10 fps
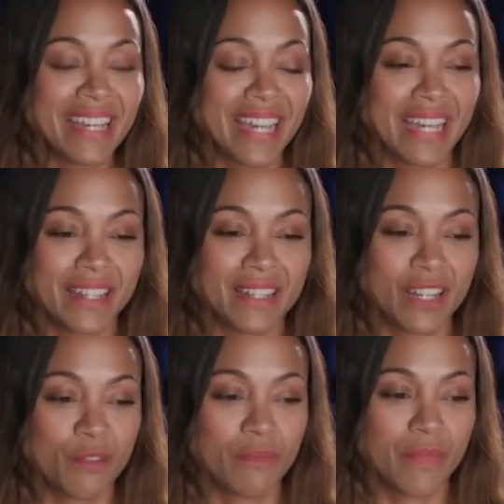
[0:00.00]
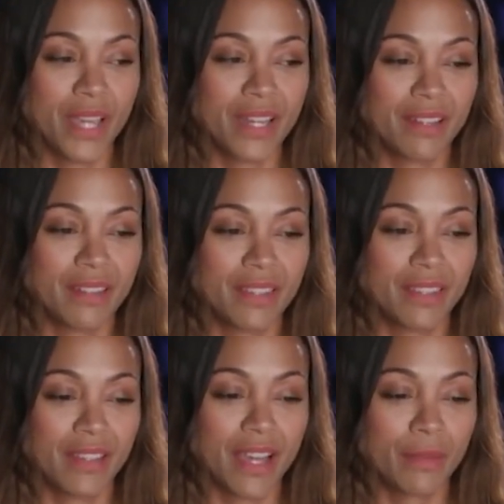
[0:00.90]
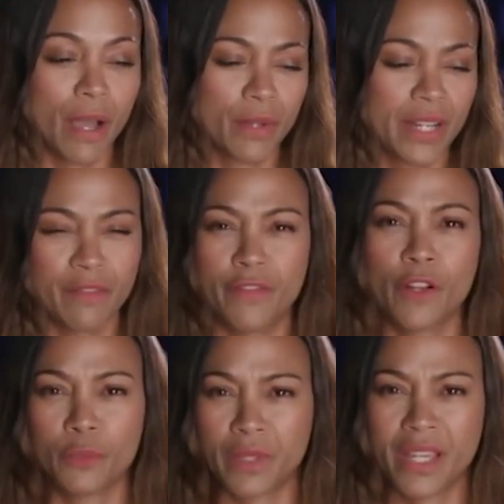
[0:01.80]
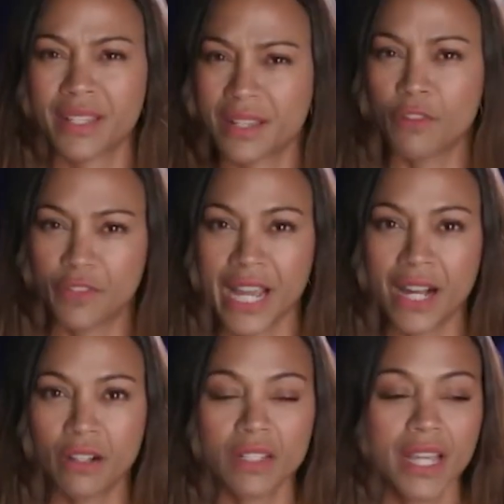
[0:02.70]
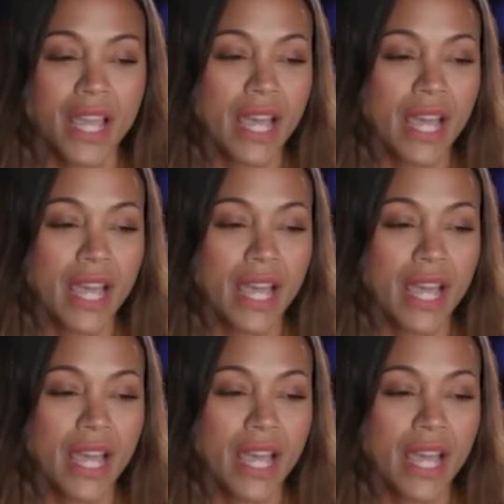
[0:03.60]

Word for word: and um, and I, I would get filled with like self doubt,